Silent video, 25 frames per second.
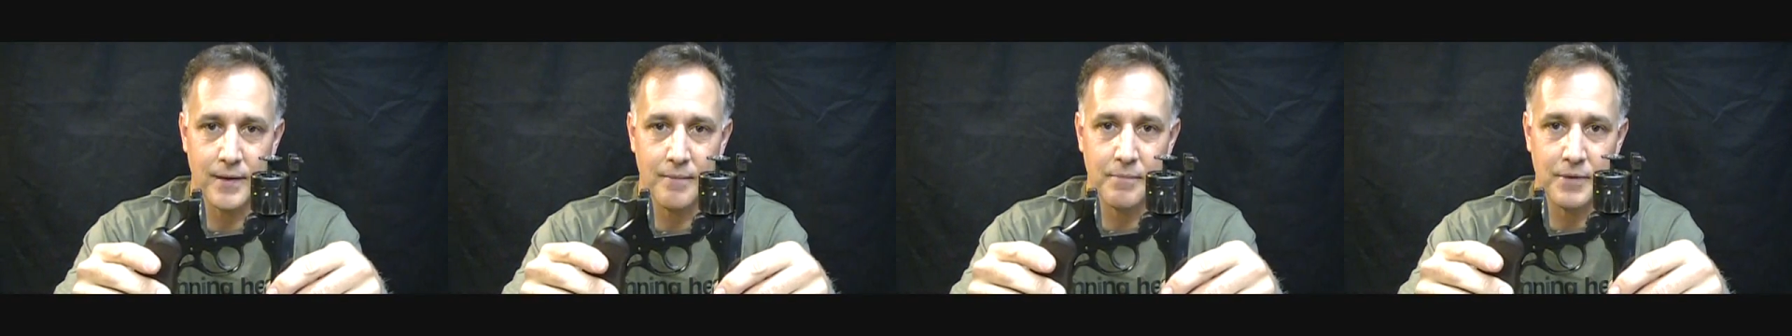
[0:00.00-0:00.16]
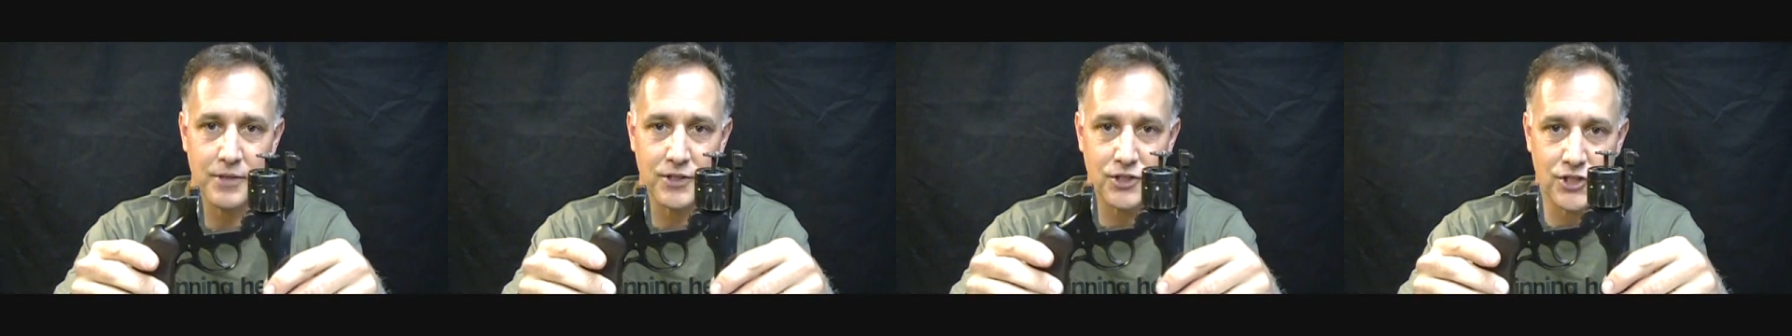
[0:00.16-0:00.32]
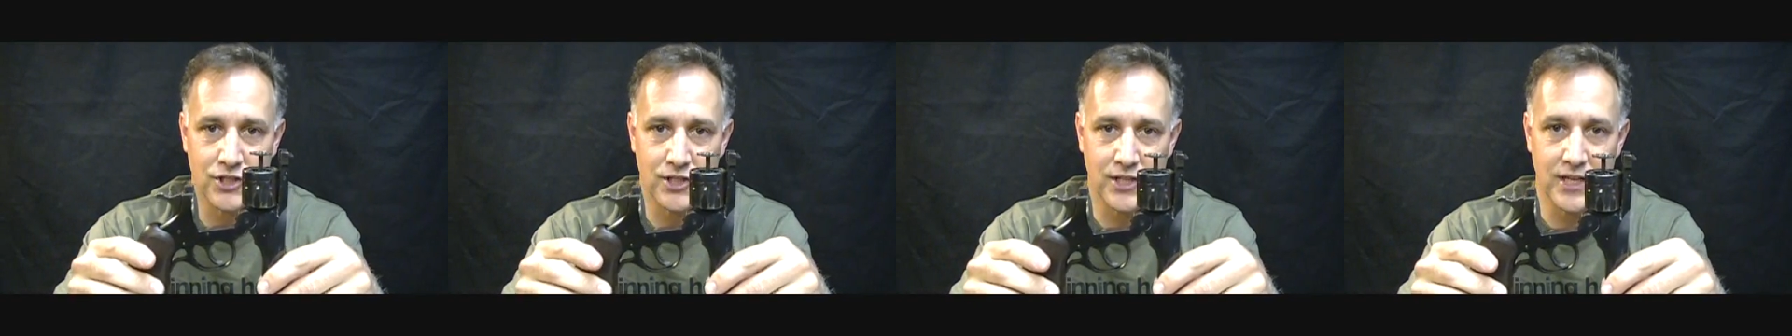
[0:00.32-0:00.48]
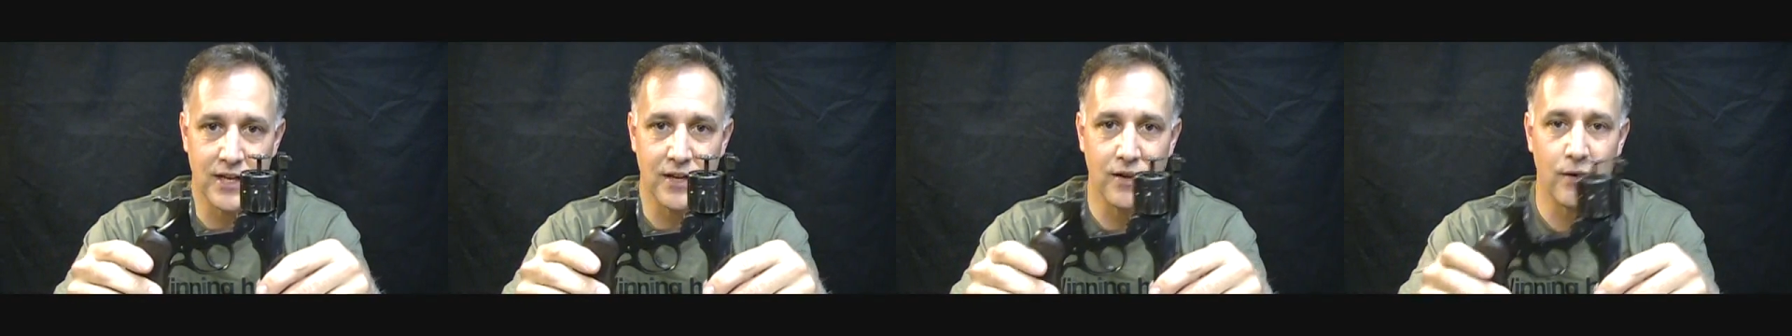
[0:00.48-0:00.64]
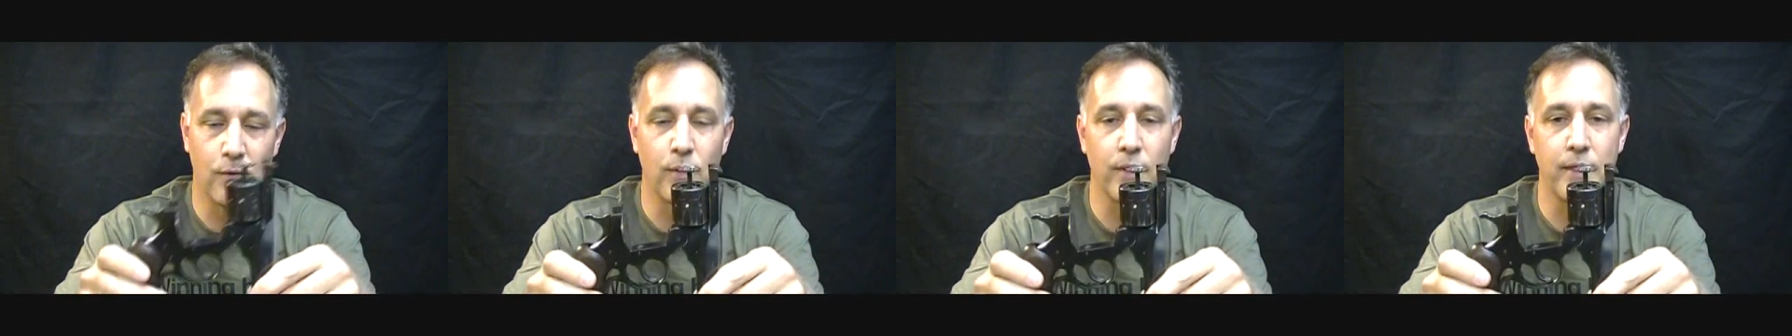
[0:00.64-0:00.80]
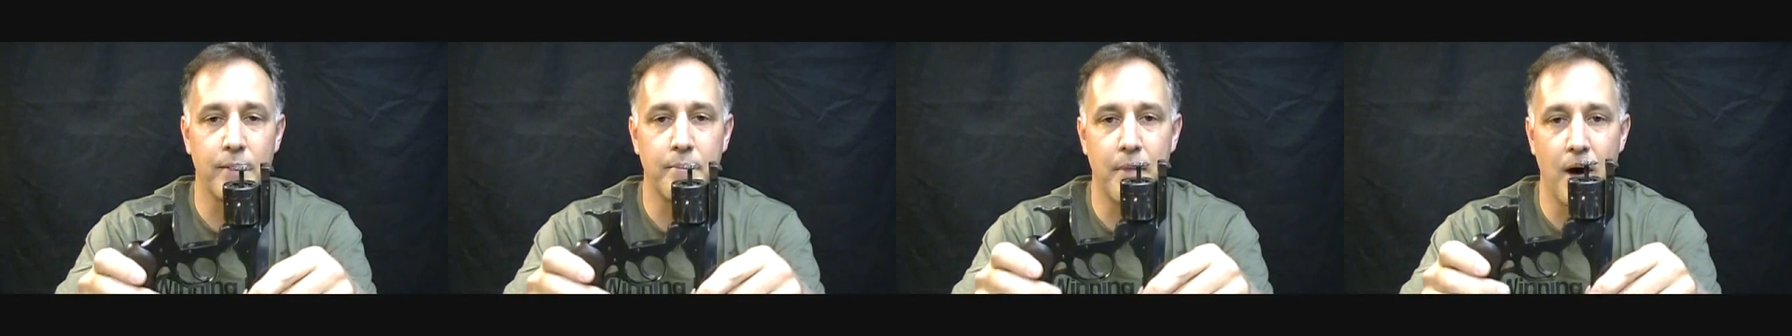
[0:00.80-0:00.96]
but
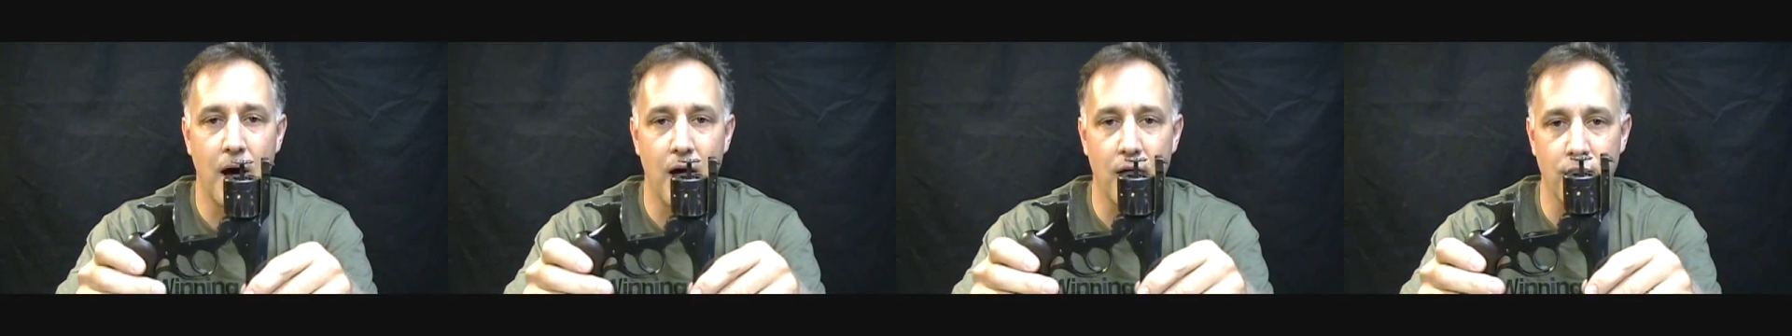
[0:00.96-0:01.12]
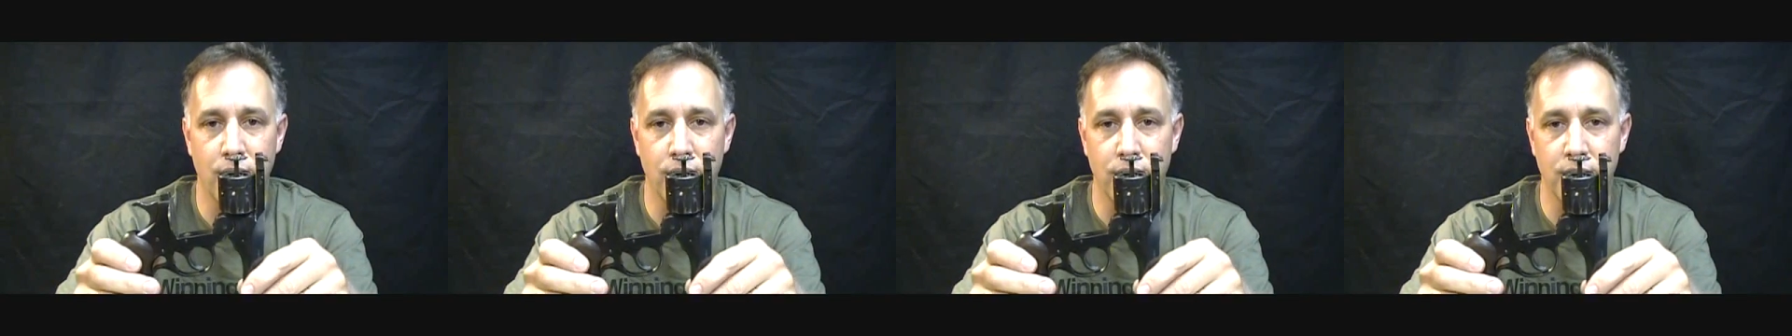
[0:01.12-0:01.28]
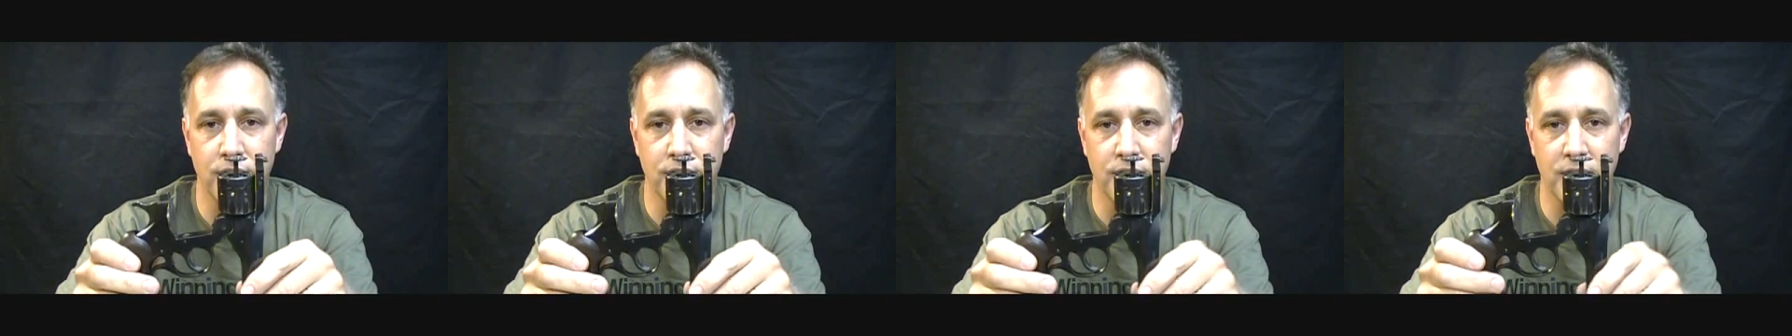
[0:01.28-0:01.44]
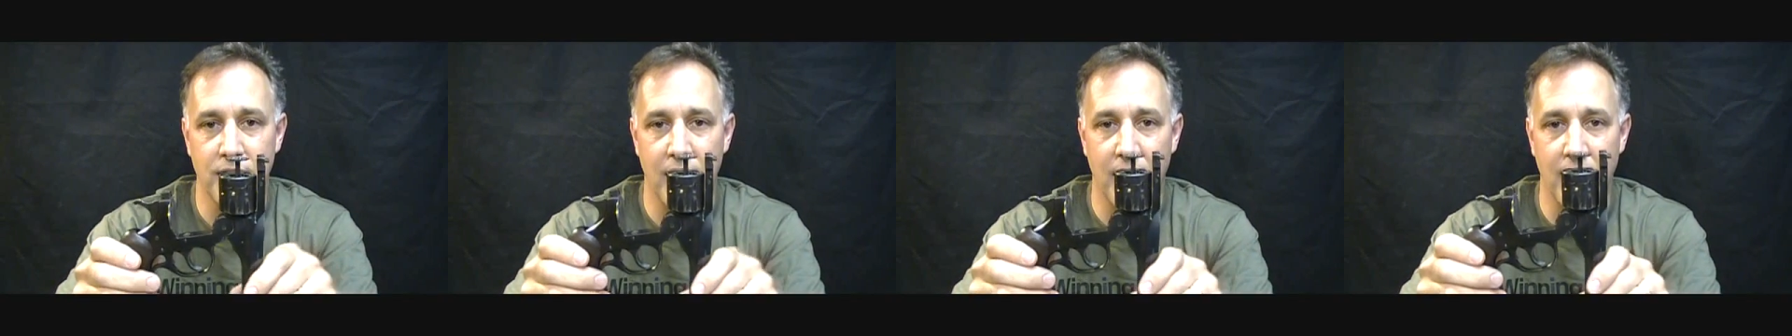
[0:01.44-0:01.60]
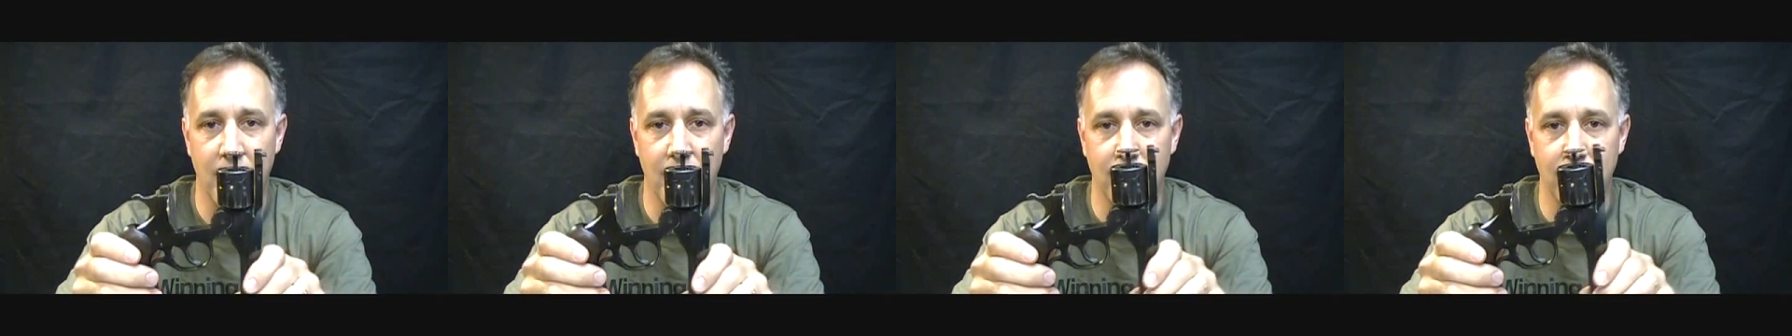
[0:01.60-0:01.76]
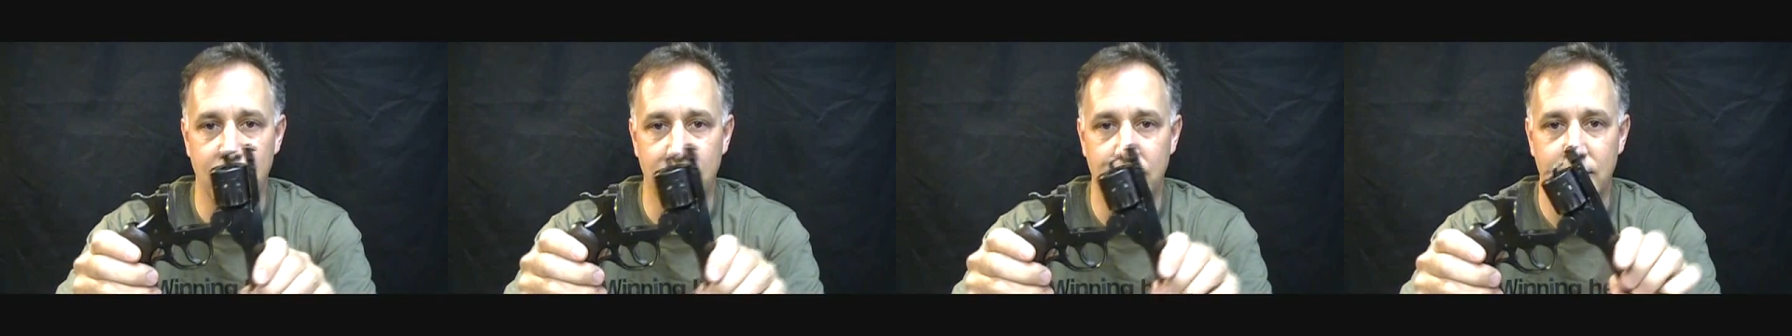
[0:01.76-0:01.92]
still with a modern
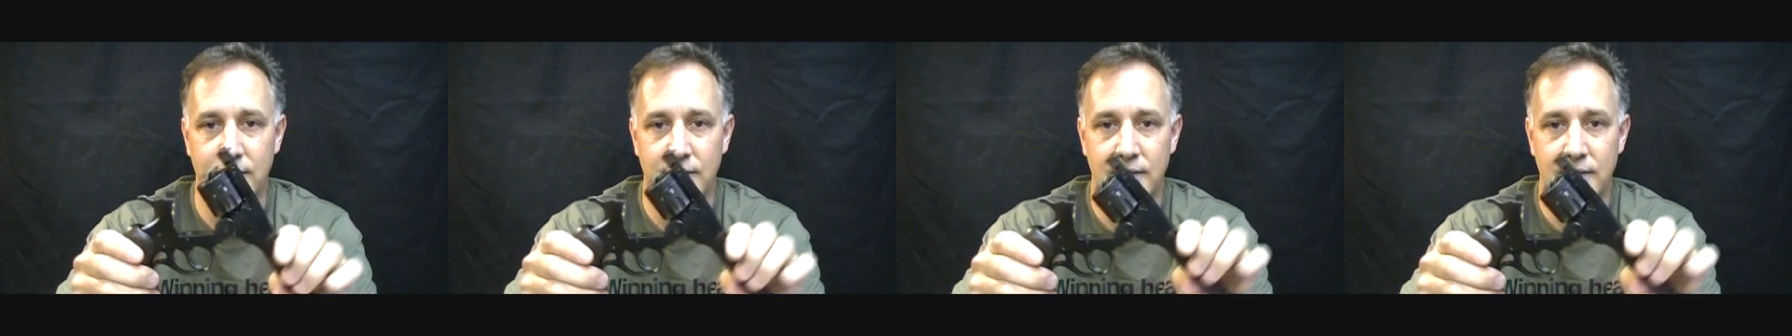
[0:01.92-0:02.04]
design.